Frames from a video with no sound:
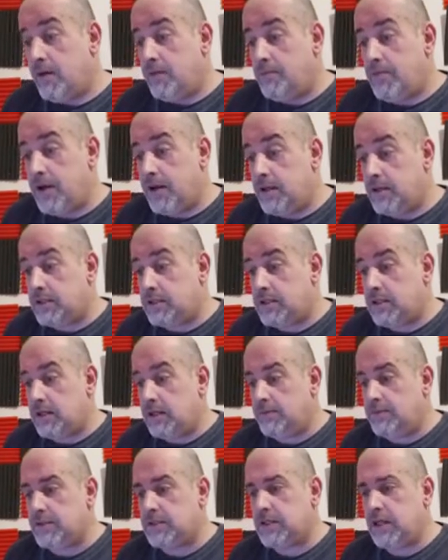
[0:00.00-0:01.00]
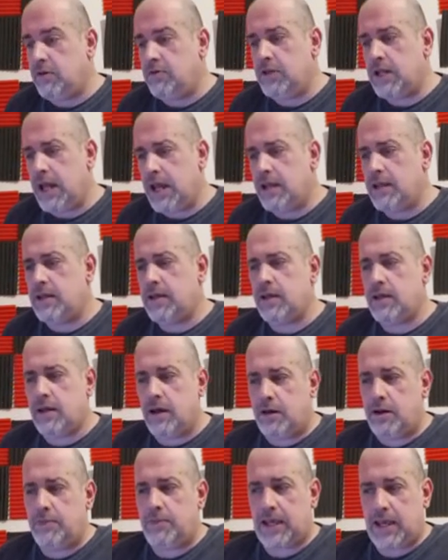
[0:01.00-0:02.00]
But, so yeah, you've
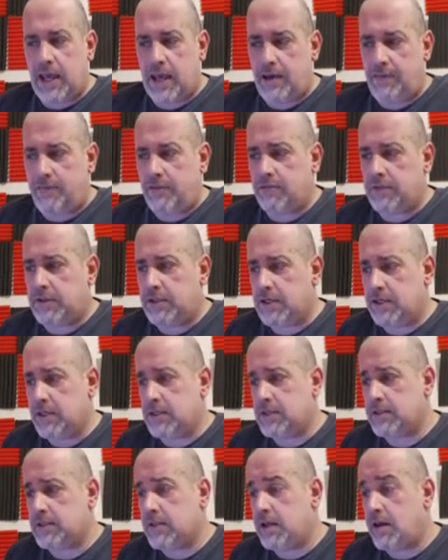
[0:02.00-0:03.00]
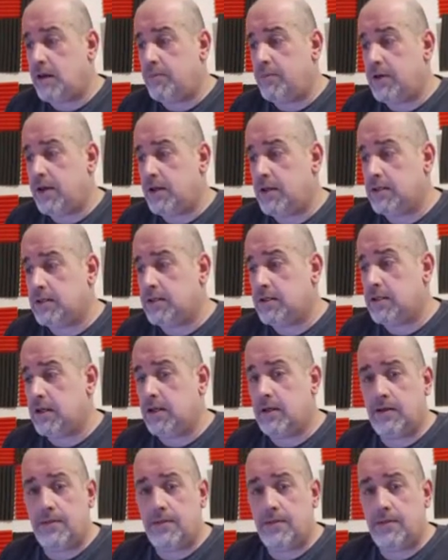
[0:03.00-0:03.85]
got to be careful with these. But